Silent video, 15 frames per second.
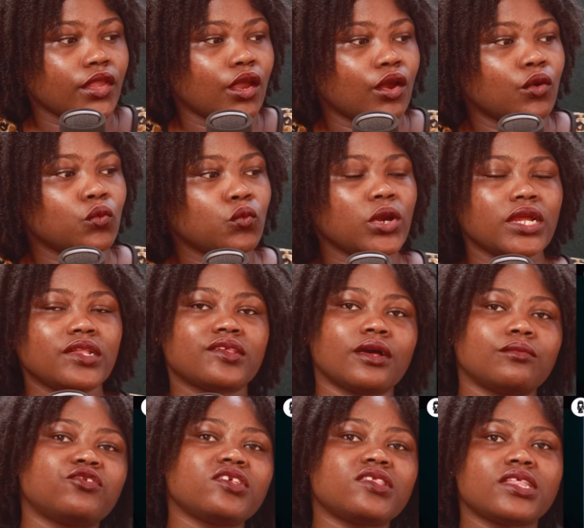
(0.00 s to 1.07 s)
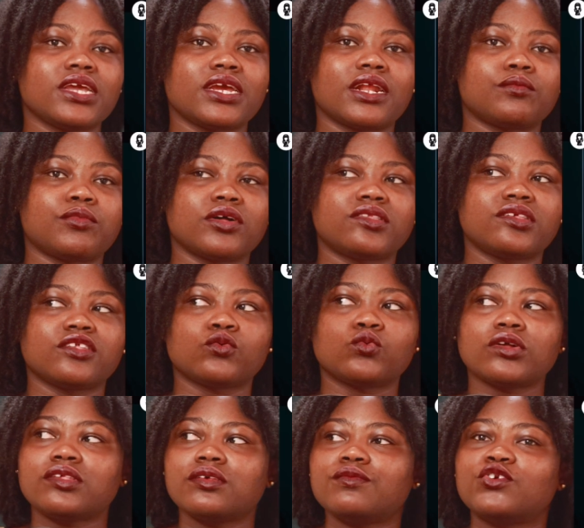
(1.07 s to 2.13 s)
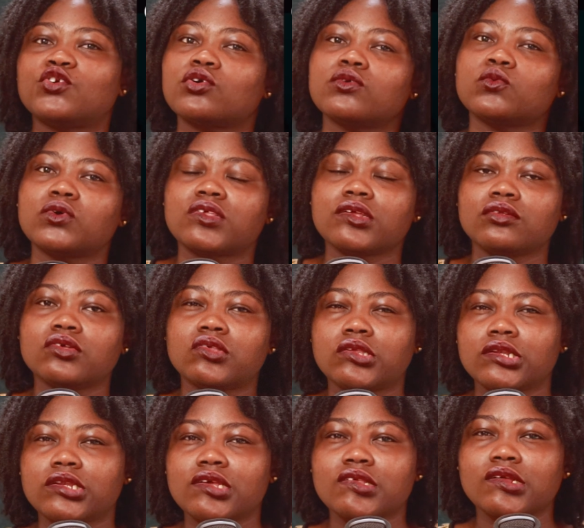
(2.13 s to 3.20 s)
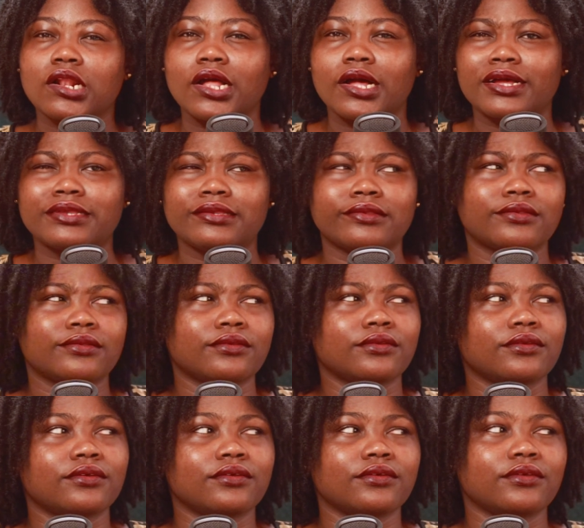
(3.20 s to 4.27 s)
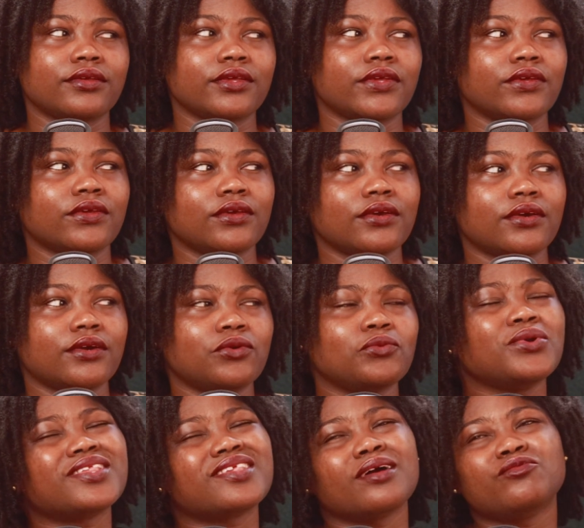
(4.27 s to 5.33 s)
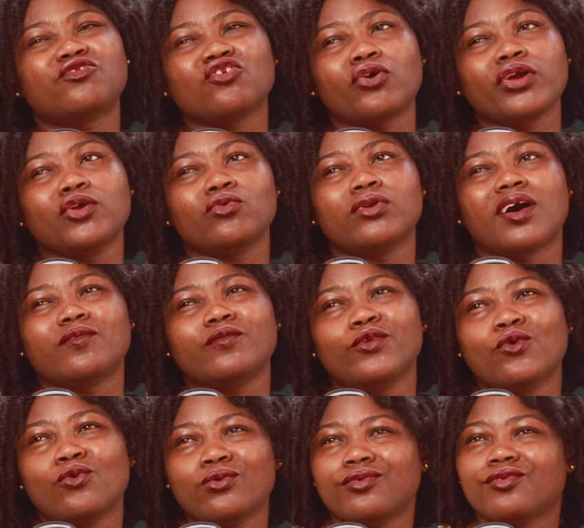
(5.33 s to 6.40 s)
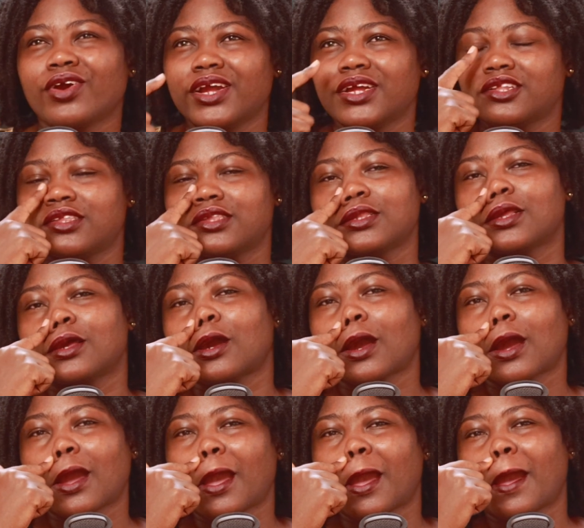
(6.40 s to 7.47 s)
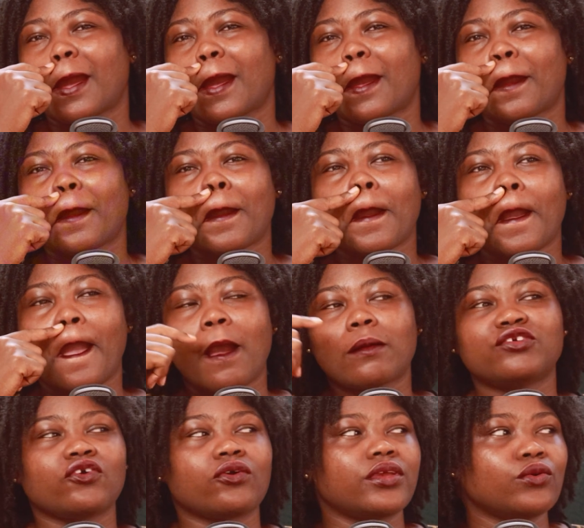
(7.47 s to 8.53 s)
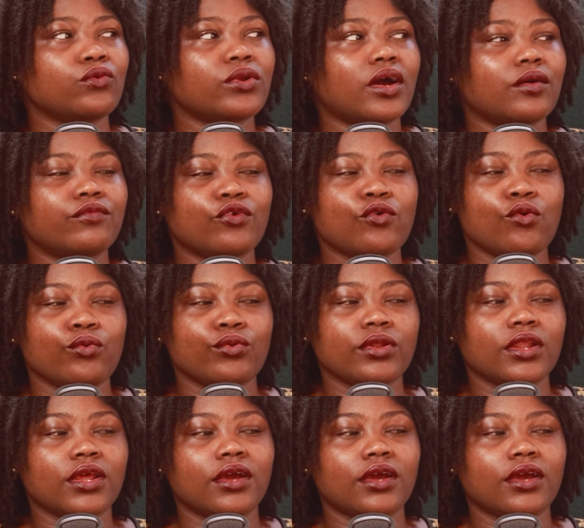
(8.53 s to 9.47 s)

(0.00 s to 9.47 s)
Wait, I'm just thinking about it. What if John was in Lucinda's class? Wait, I'm sure he would have known, right? I'm sure he would have known.